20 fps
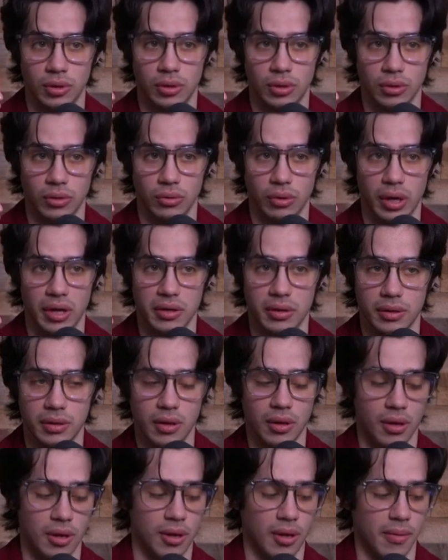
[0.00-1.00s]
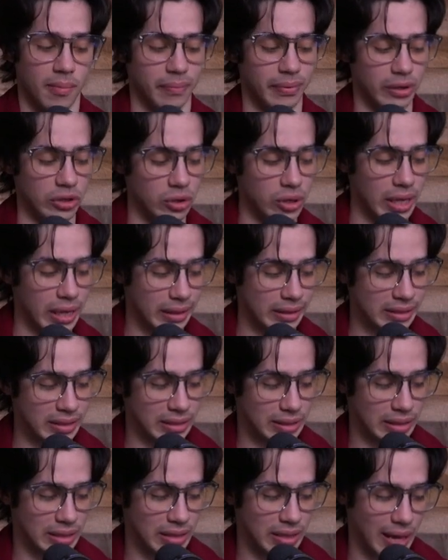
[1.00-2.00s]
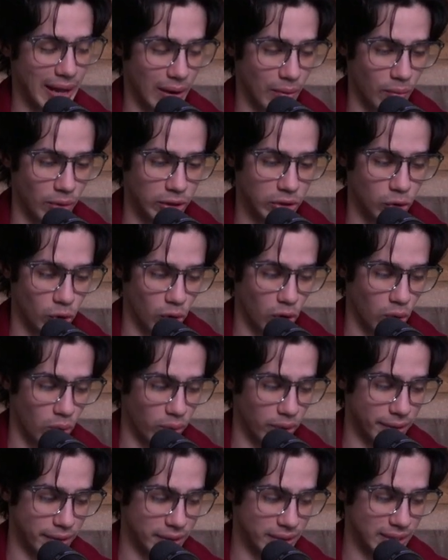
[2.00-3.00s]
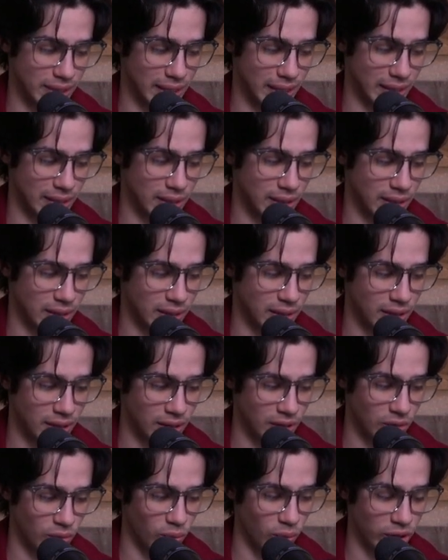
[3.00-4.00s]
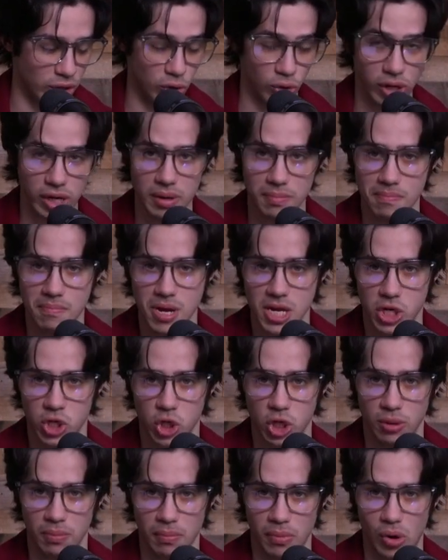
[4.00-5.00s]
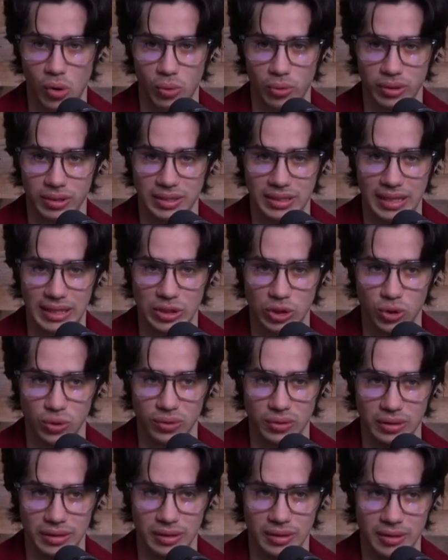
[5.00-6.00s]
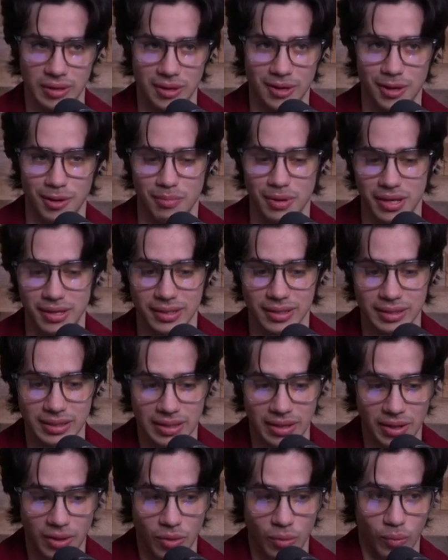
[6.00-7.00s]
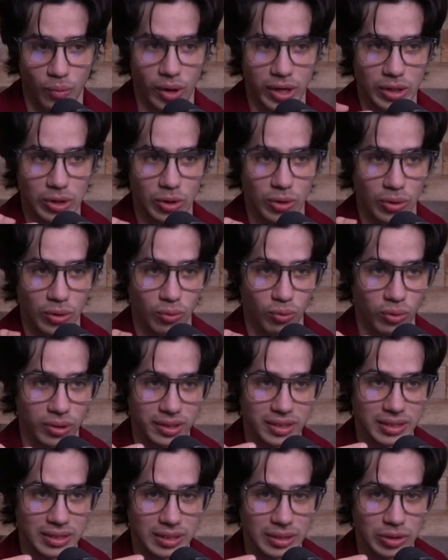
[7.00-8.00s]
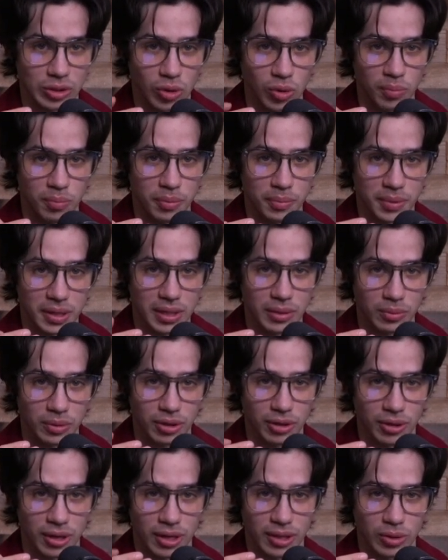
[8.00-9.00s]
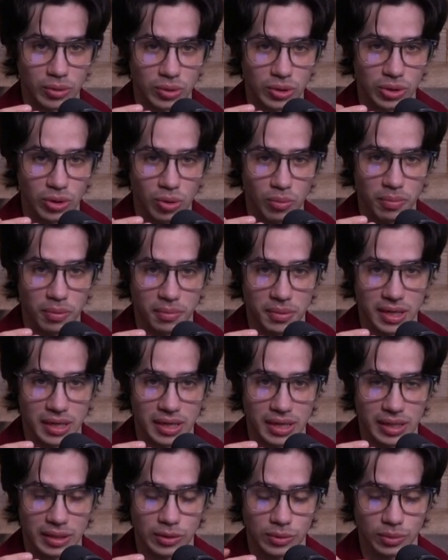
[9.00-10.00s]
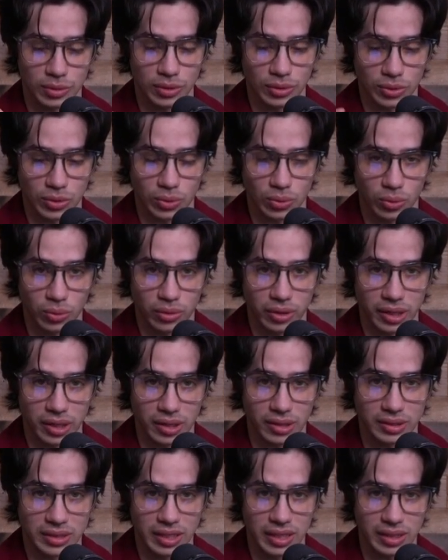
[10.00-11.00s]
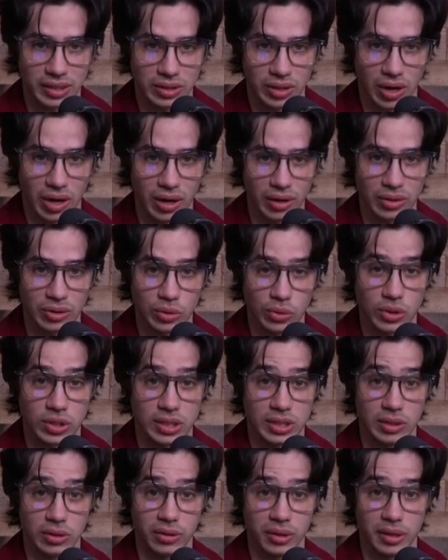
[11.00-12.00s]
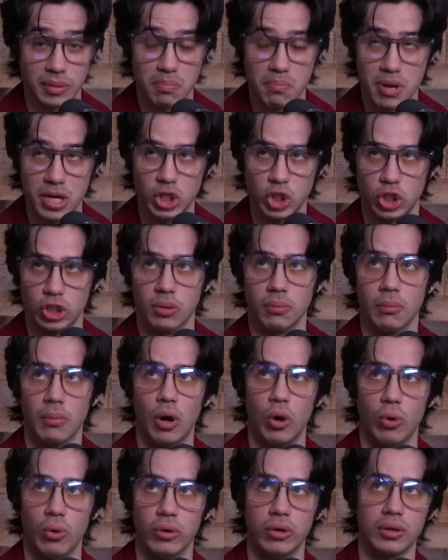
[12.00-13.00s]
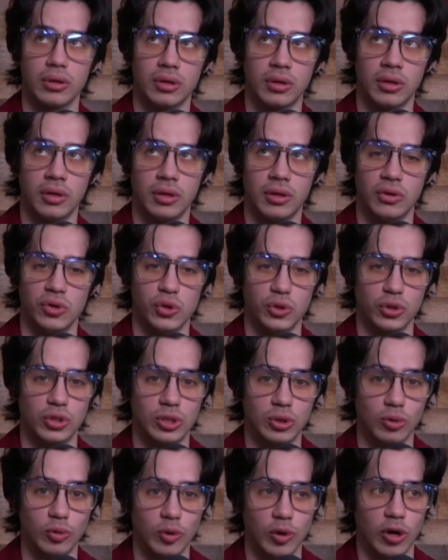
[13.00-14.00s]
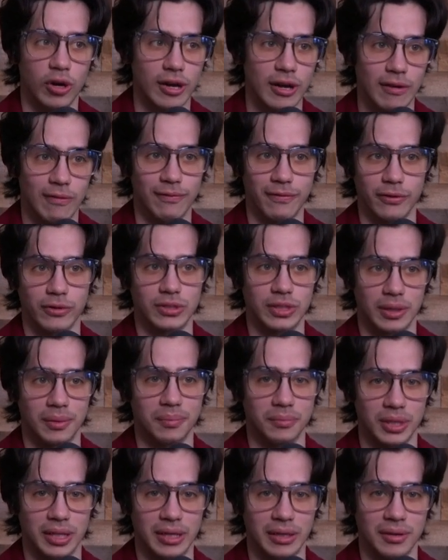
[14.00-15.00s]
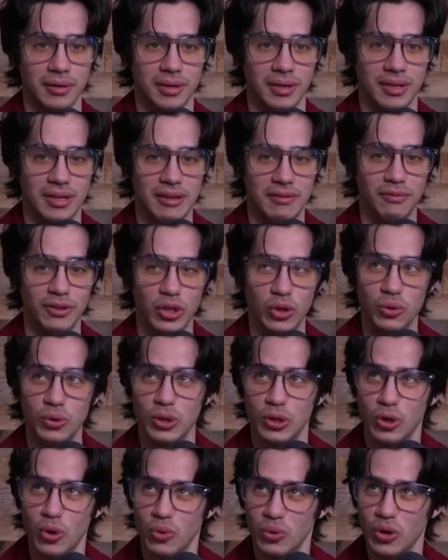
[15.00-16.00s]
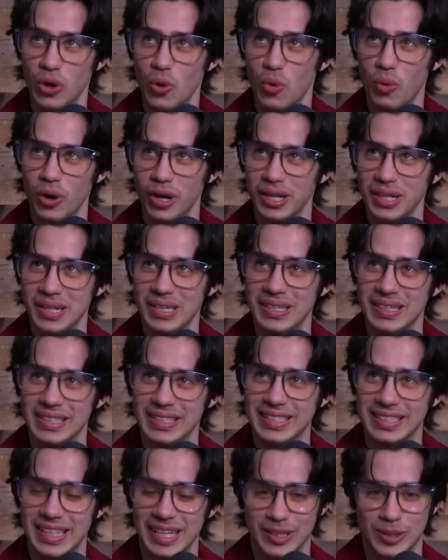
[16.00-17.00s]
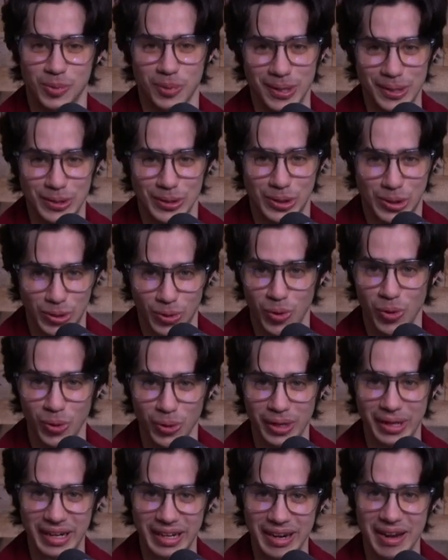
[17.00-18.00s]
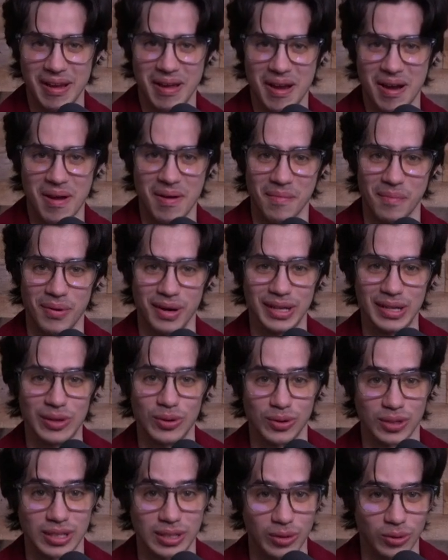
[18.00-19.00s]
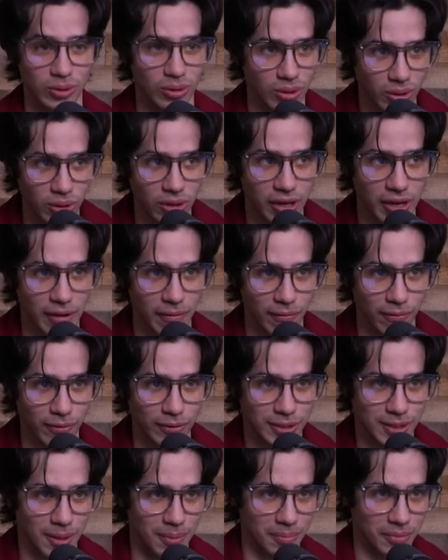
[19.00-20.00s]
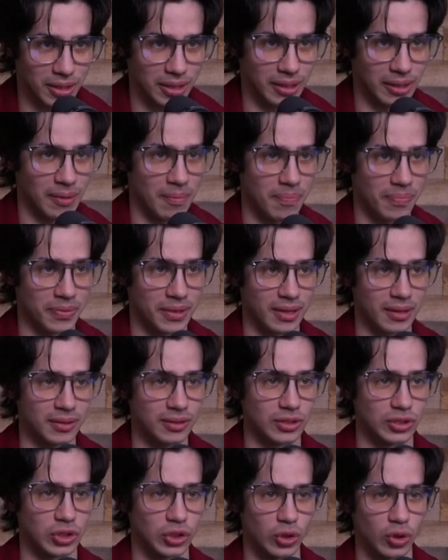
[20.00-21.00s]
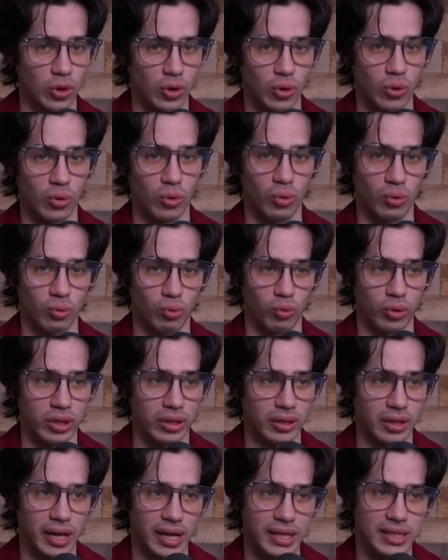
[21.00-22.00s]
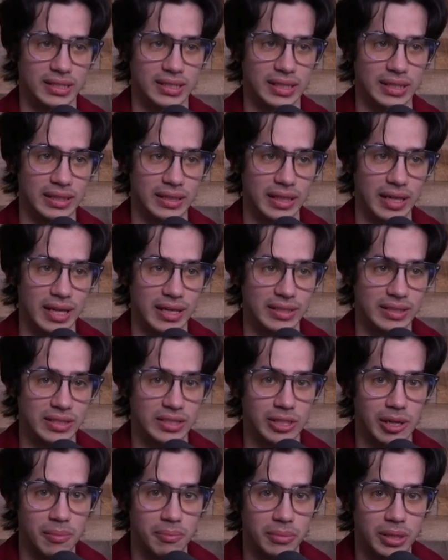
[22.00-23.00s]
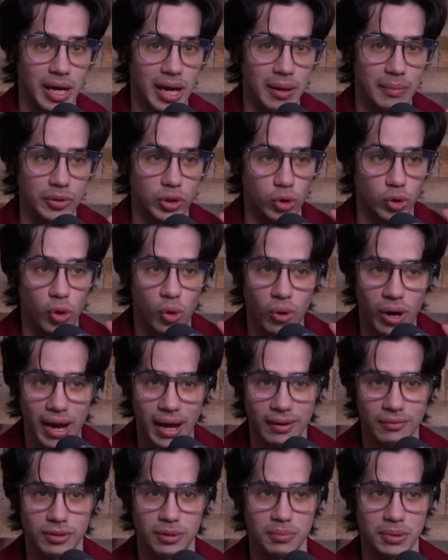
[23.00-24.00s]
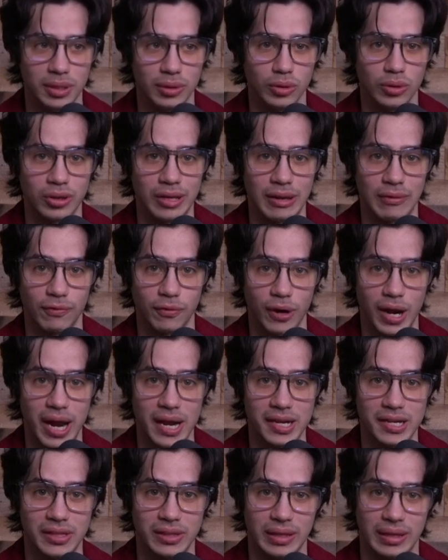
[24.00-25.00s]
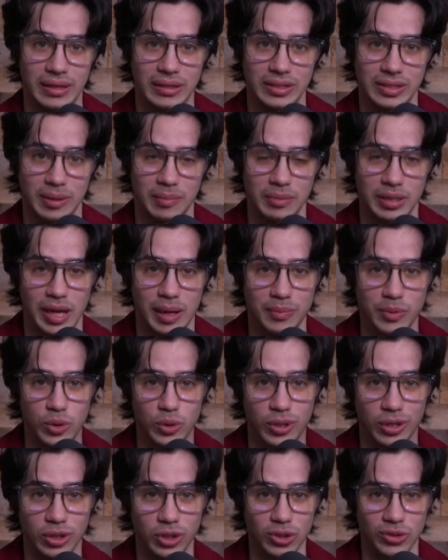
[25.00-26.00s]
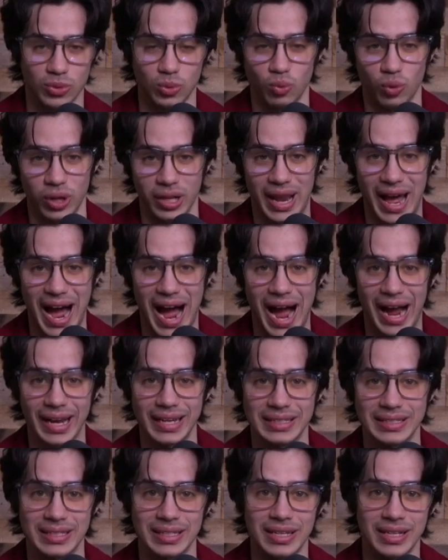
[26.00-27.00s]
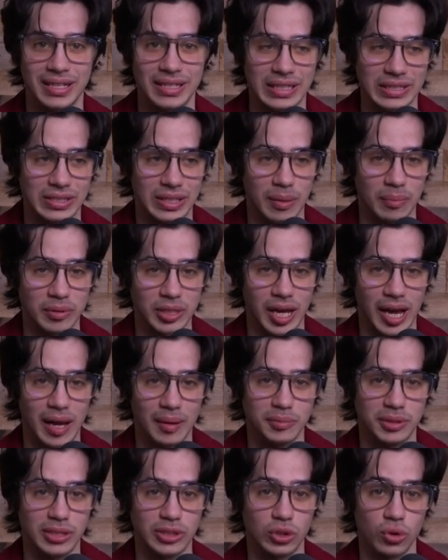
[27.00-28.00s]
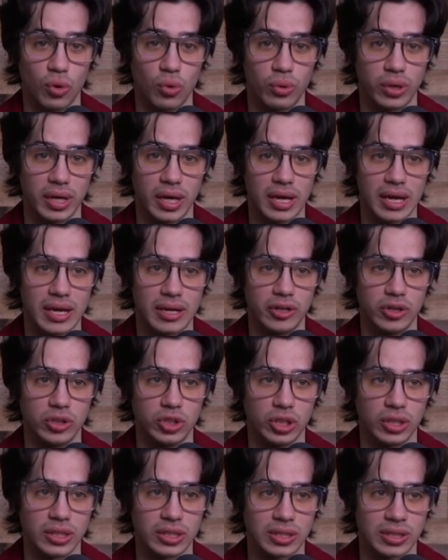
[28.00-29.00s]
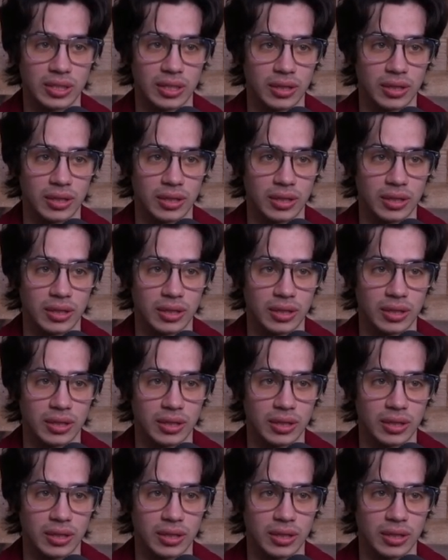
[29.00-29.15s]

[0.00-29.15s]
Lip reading: right? But you can't see that when you're always like, when you're in mission mode, essentially. Because when you're releasing dopamine, when you're getting those dopamine hits, when you're scrolling on TikTok, you're still in mission mode. You're still looking for something. Even though you don't know what it is, that's why you're scrolling, but you're still looking for something. So realizing that sometimes you don't have to be looking for anything. Sometimes you can just relax. Sometimes it's okay to just